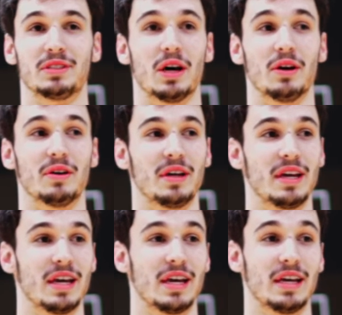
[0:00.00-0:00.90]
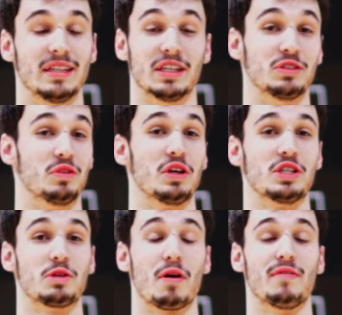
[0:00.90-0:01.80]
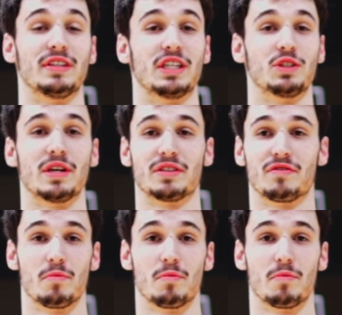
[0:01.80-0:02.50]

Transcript: So this is really just a perfect situation